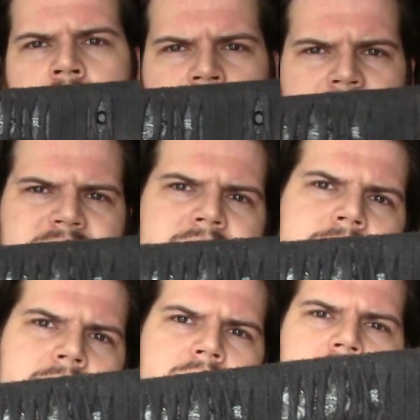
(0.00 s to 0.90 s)
So since
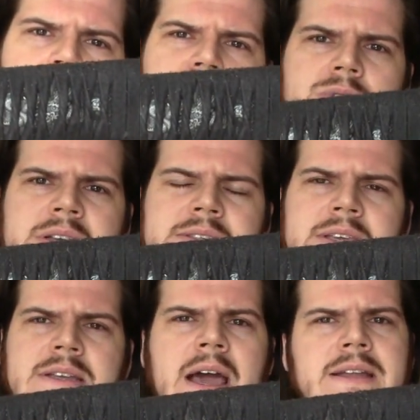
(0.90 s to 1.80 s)
I didn't use raised
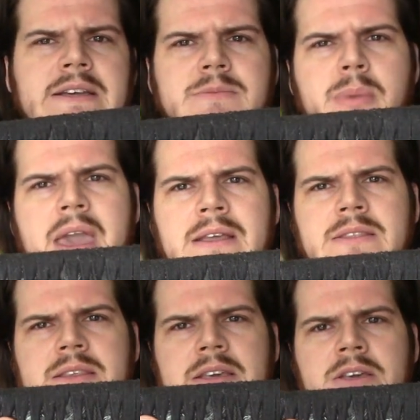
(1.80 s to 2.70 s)
skin, I did
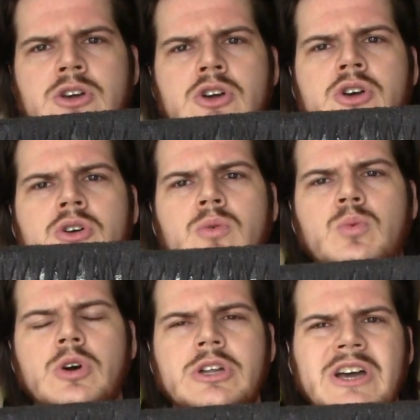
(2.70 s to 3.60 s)
paint the
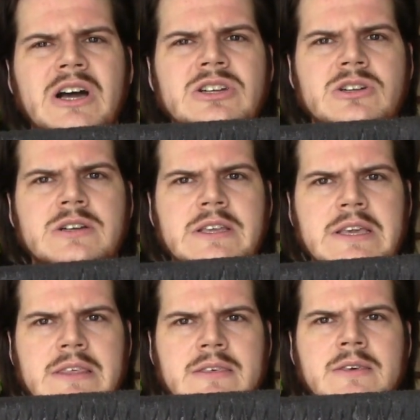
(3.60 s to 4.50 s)
wood
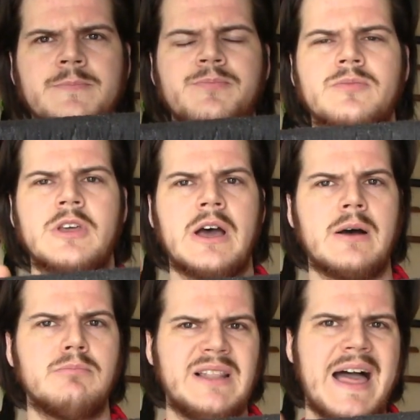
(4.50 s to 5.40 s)
underneath
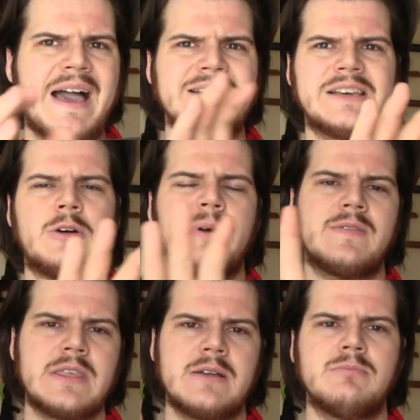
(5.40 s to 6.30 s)
uh, black to help
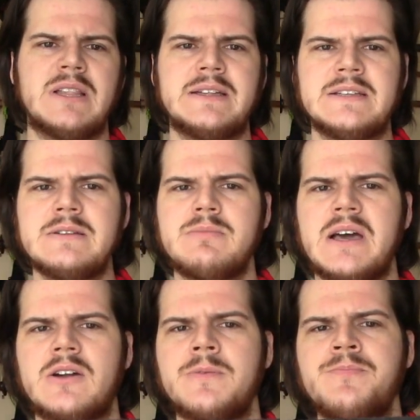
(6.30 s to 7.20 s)
everything blend in
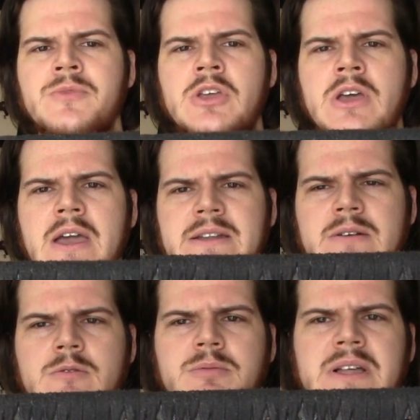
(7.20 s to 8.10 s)
better, and I
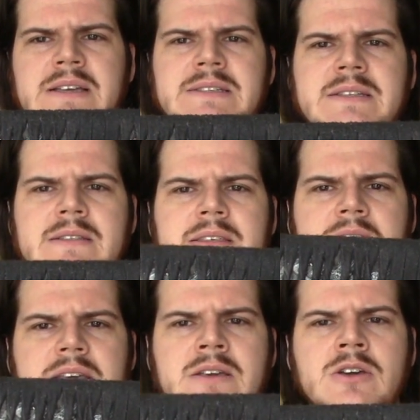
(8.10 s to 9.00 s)
replaced
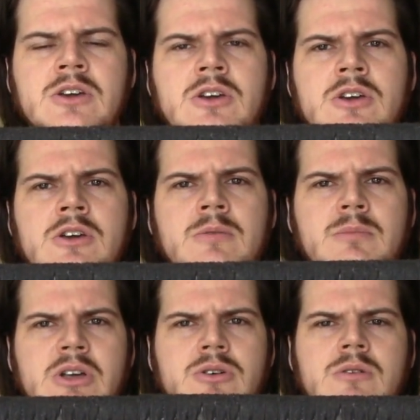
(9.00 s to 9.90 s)
the
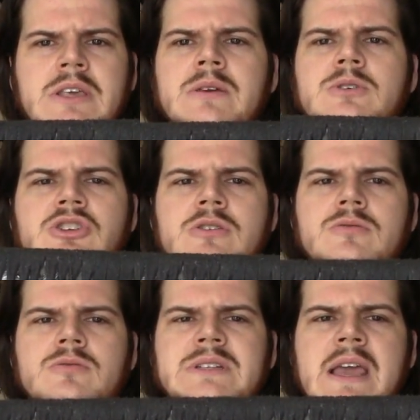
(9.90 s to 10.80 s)
mekugi, which are the
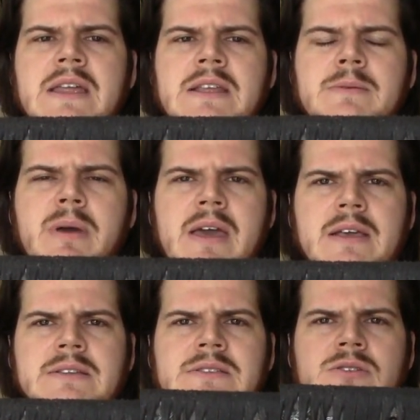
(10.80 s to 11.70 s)
retaining
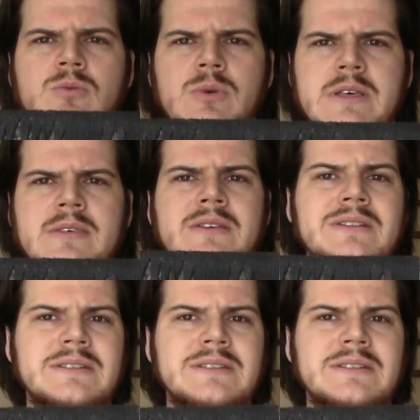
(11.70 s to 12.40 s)
pegs, with